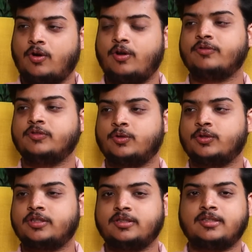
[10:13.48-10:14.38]
all of the
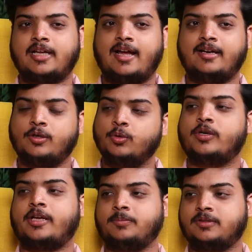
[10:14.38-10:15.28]
questions, and two
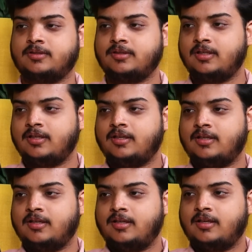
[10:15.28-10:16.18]
times
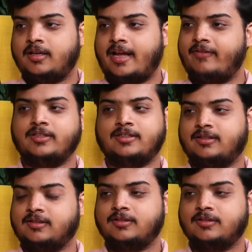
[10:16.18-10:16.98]
everything.